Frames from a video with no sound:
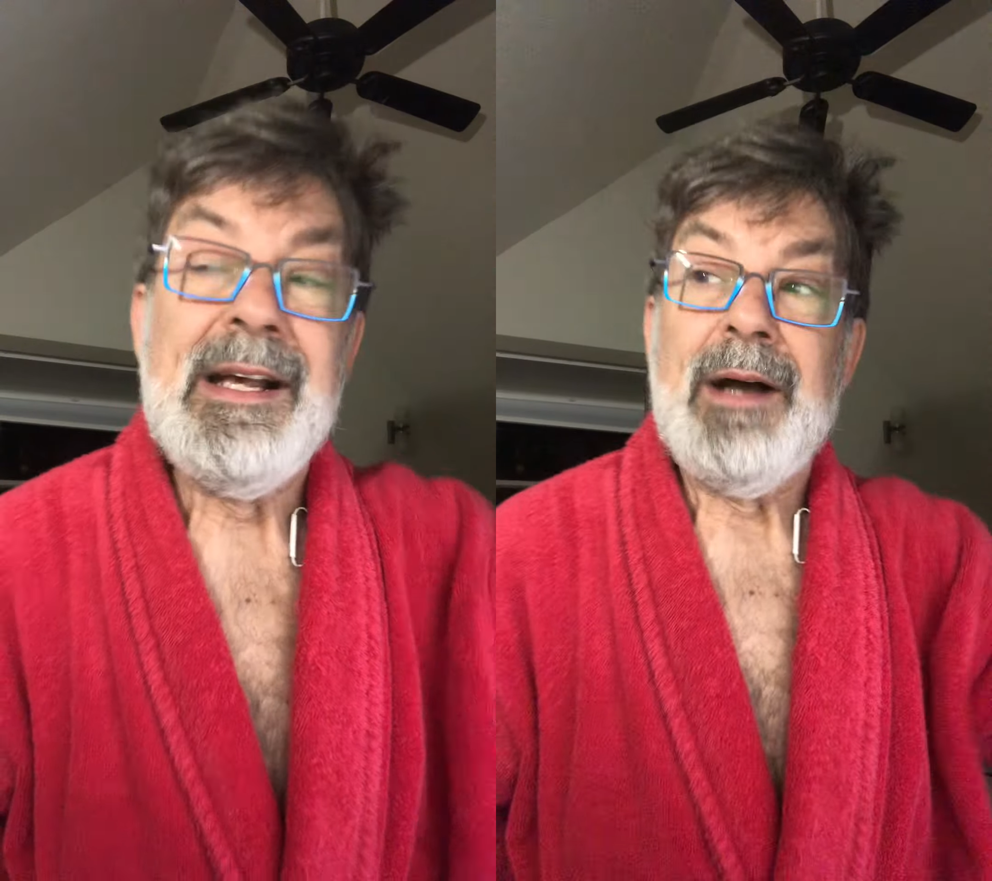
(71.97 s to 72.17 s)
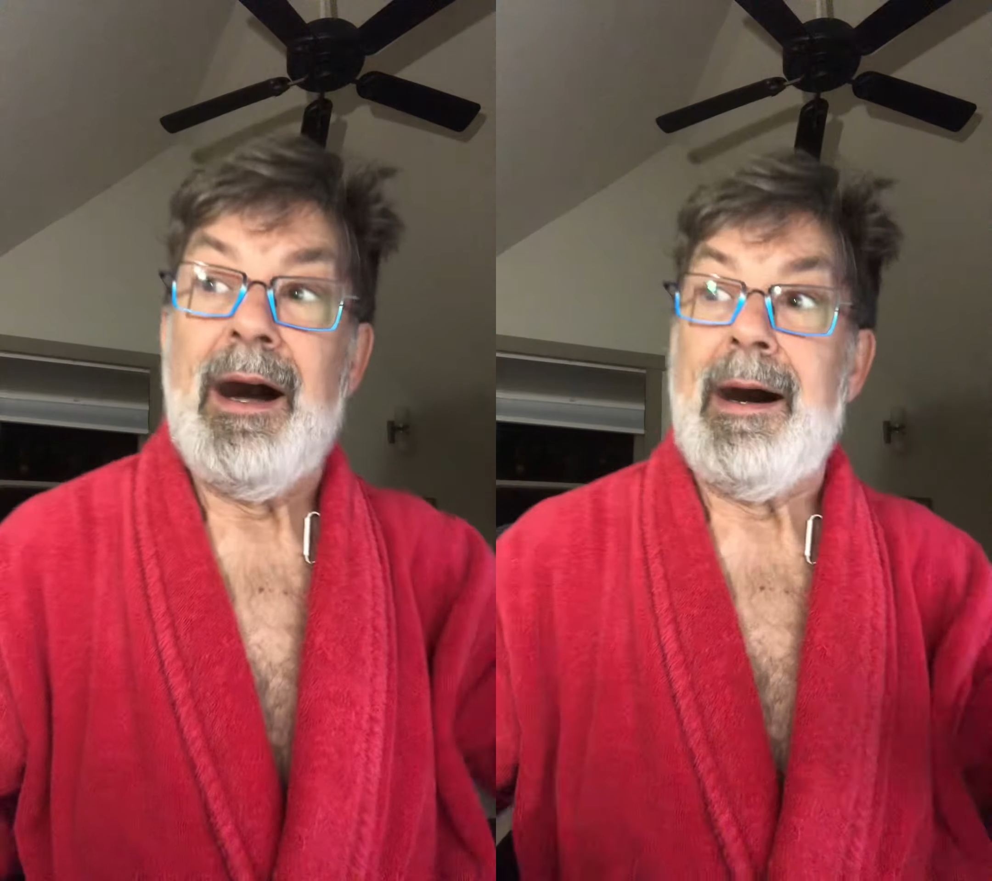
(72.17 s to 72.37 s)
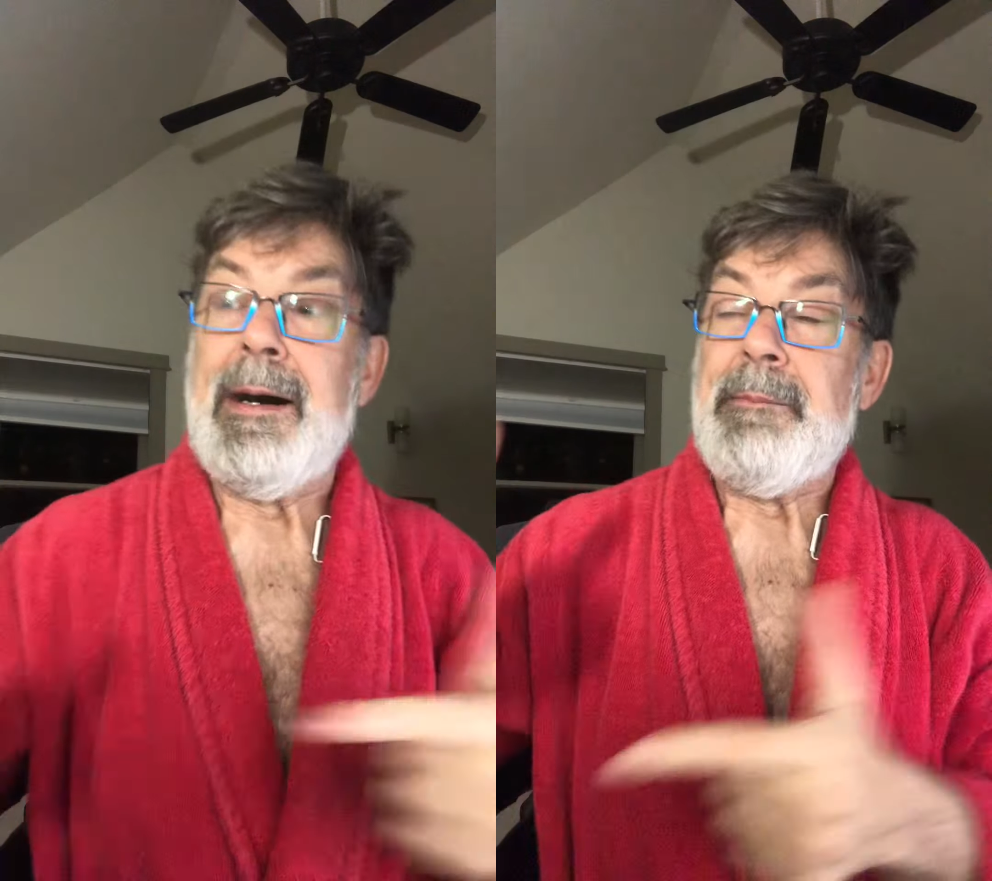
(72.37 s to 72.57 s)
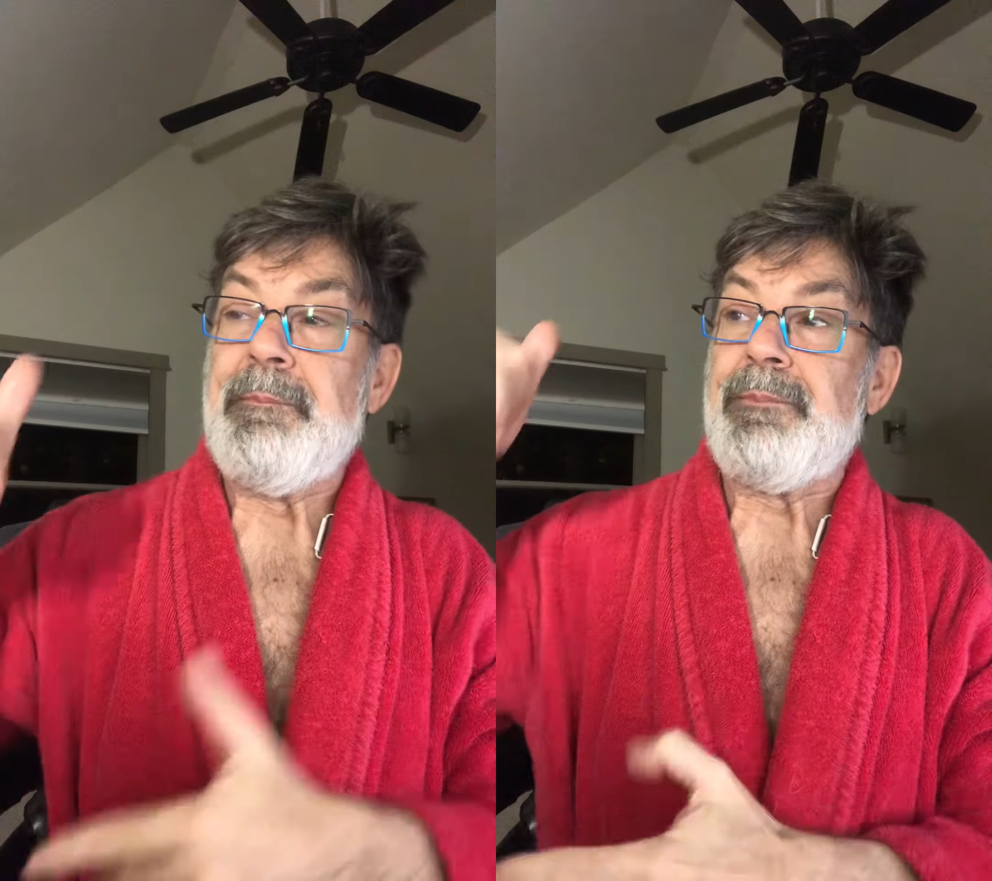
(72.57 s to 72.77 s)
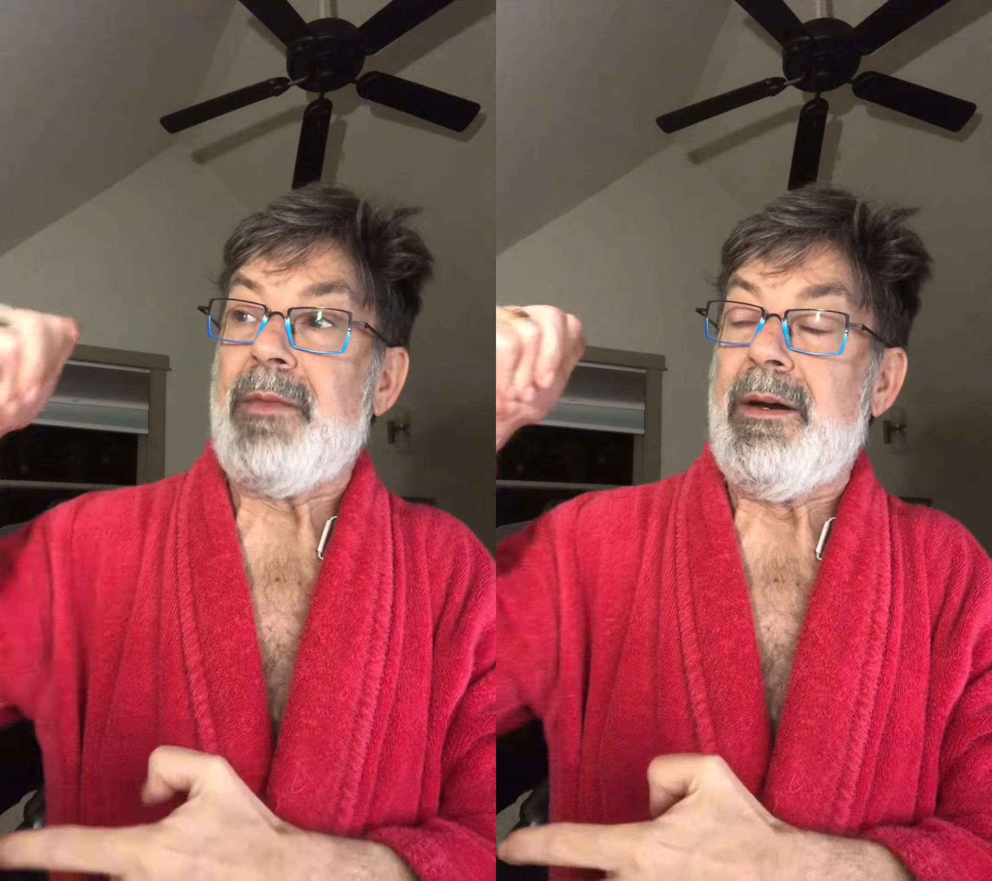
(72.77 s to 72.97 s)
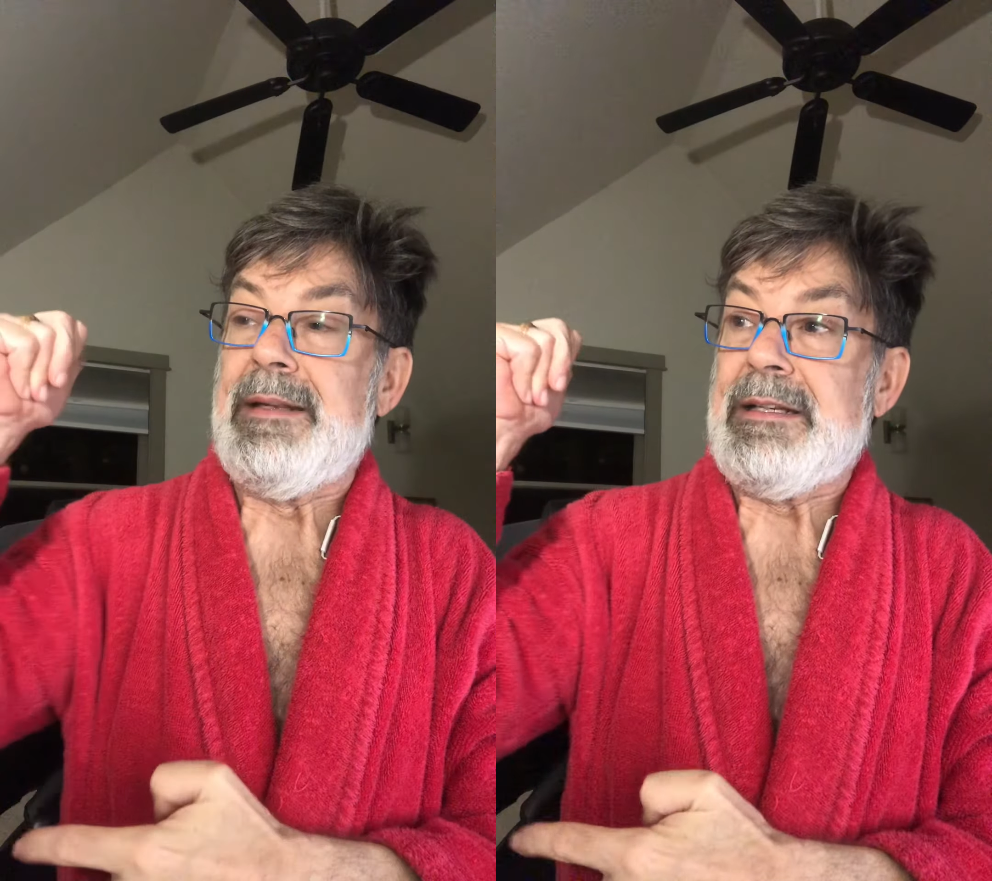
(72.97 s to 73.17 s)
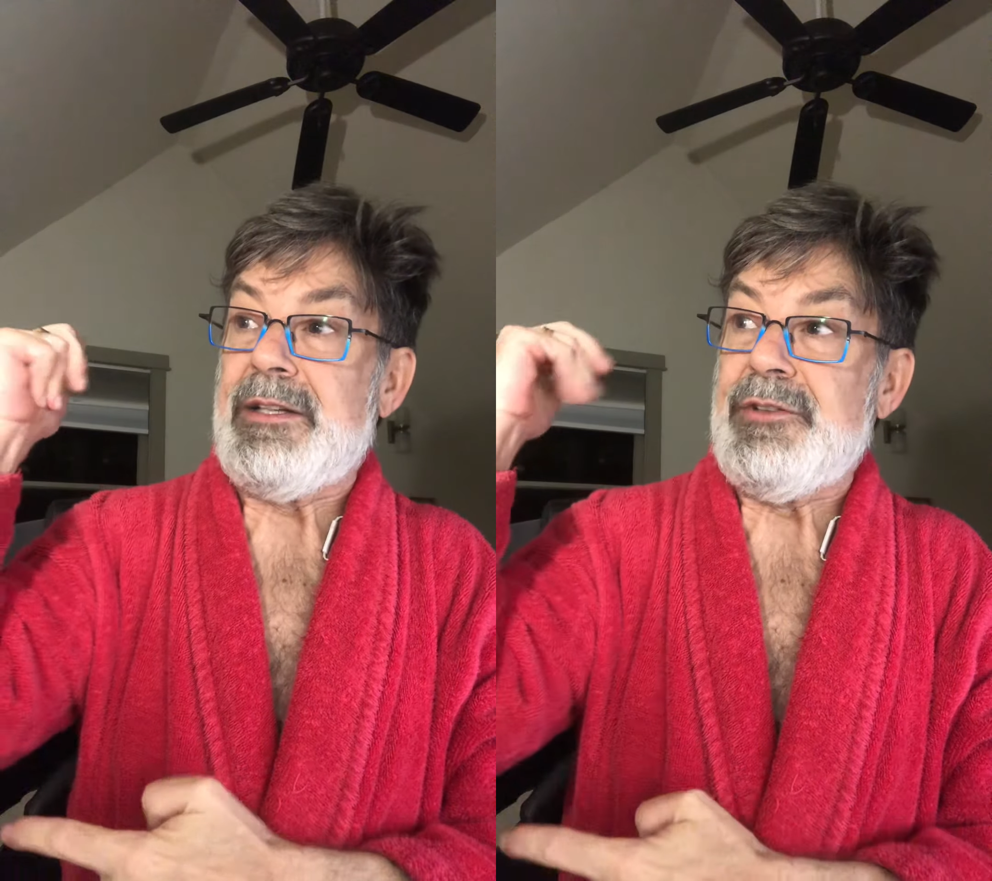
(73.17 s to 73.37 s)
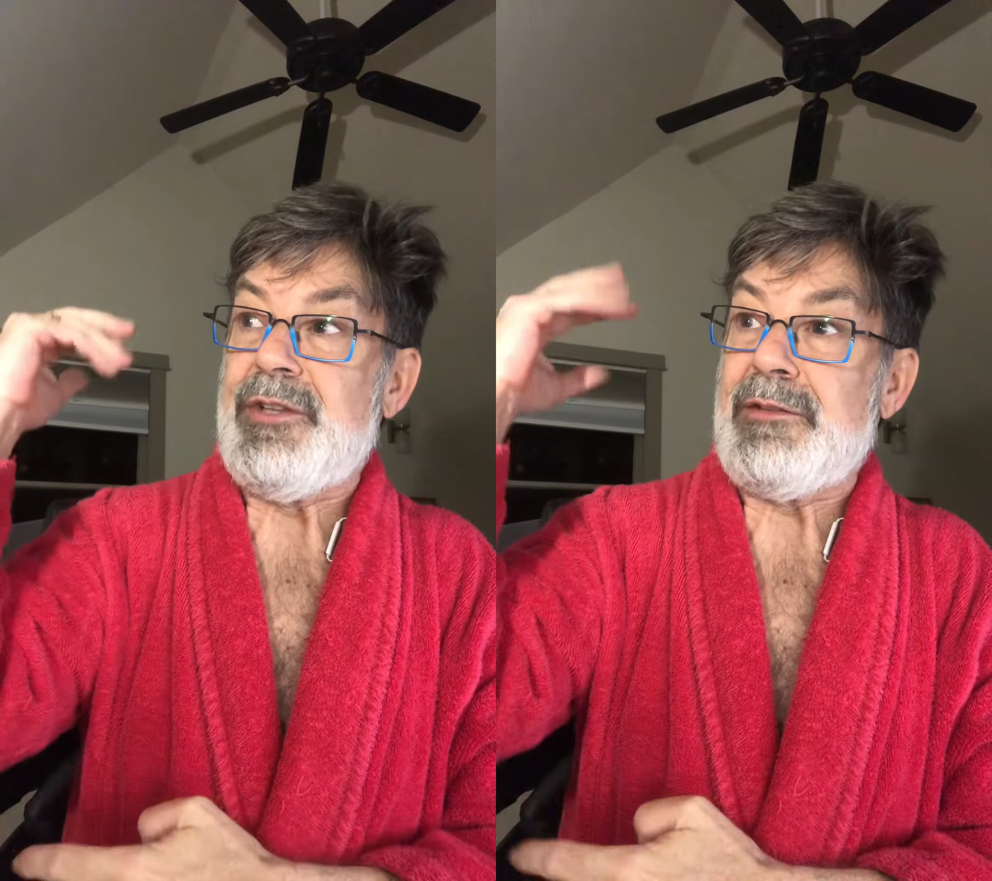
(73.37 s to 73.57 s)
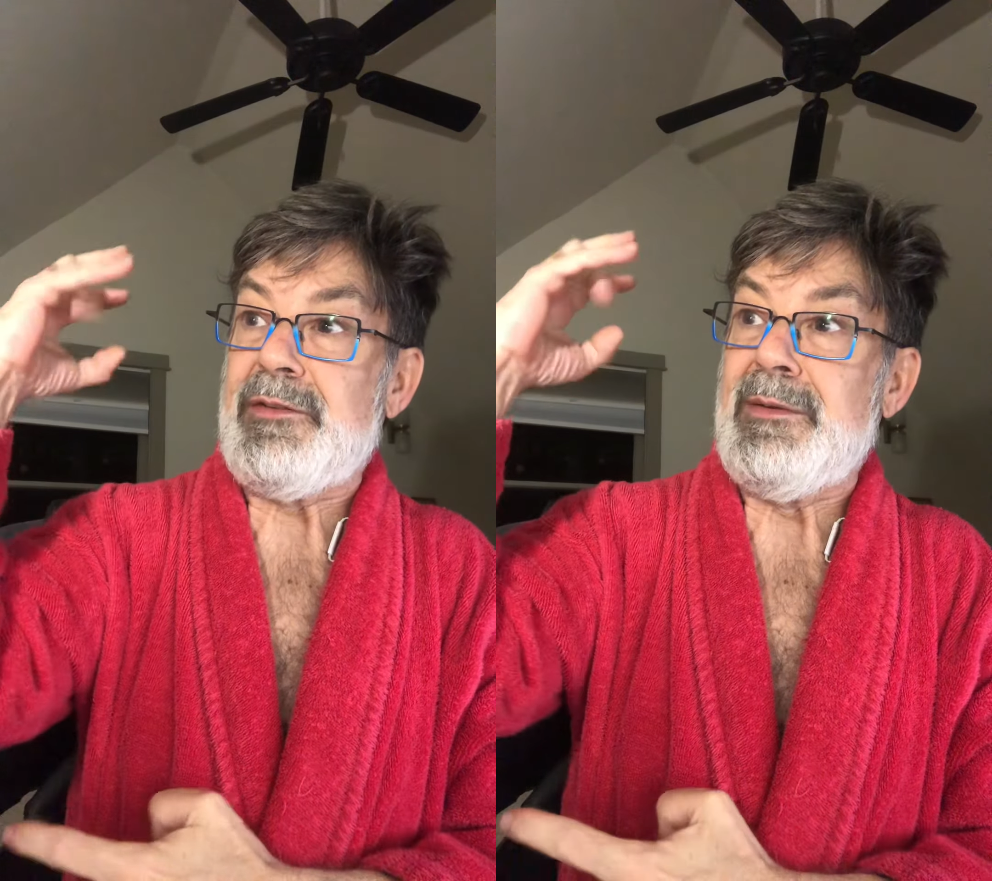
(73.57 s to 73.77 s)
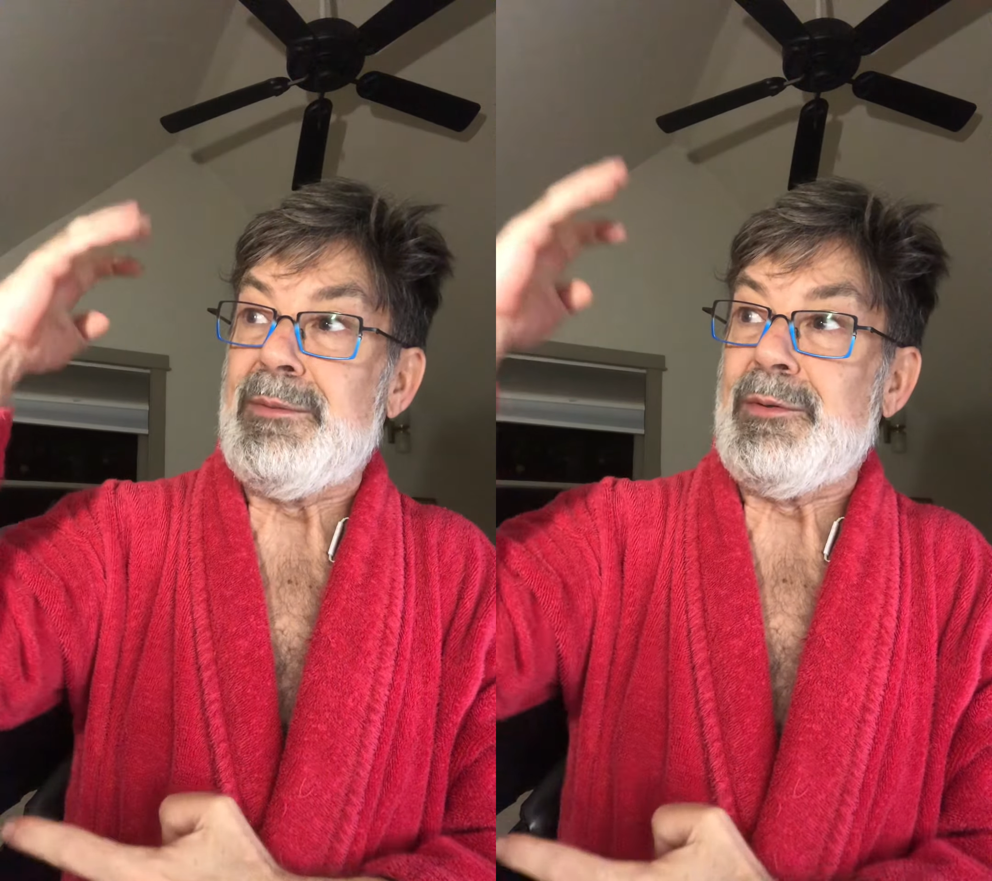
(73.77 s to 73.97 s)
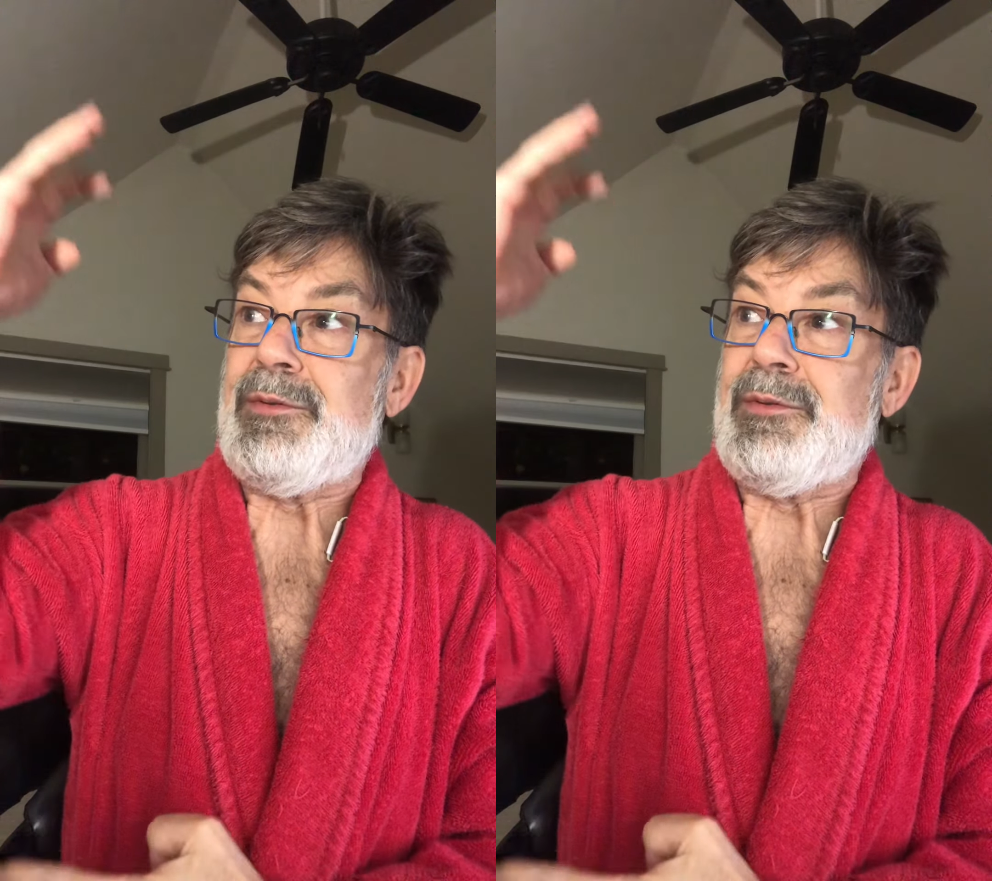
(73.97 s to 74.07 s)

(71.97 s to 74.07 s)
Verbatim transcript: Um, an inconjunct from the moon